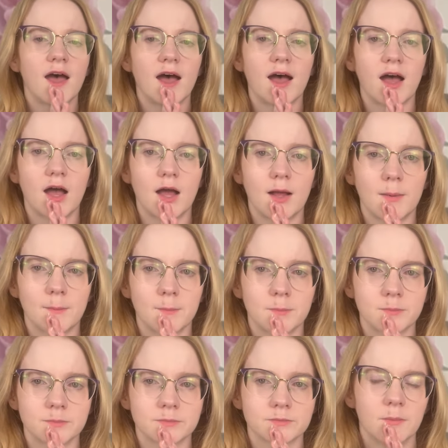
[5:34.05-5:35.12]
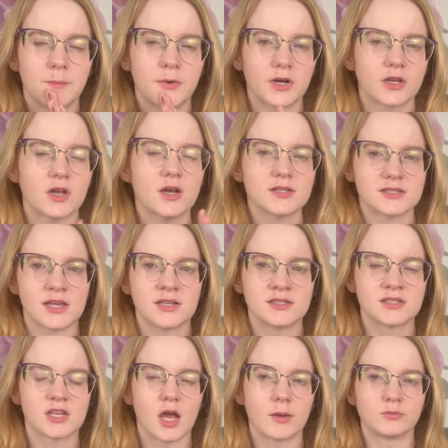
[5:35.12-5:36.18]
Um, but Guts ends
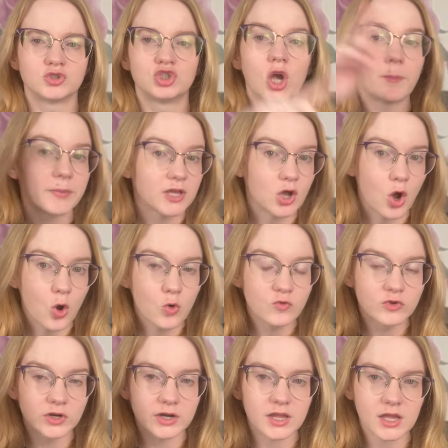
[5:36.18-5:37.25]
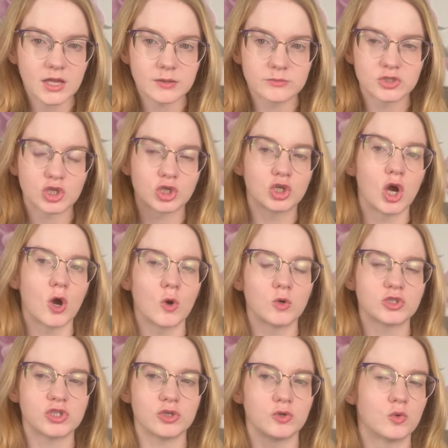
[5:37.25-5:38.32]
up jumping over him to go
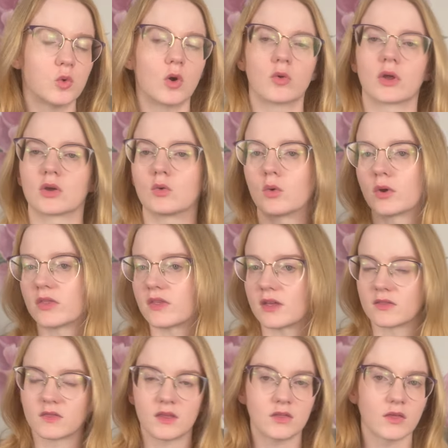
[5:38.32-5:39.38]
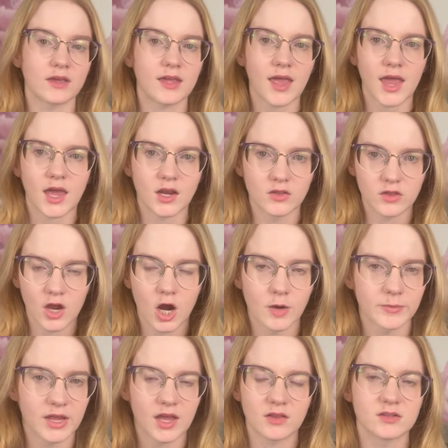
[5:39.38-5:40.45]
to quote unquote, I think the like head of the
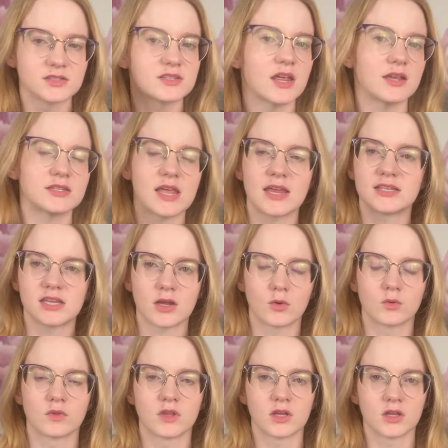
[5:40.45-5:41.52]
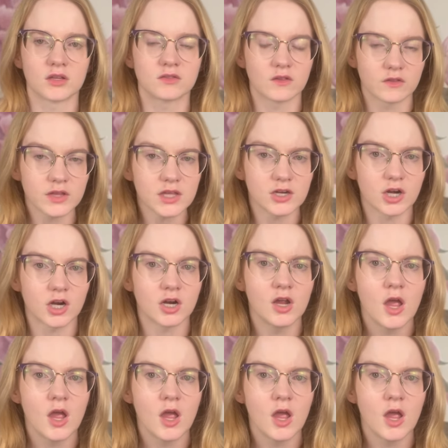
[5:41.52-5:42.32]
army, head of the snake, take down the the leader,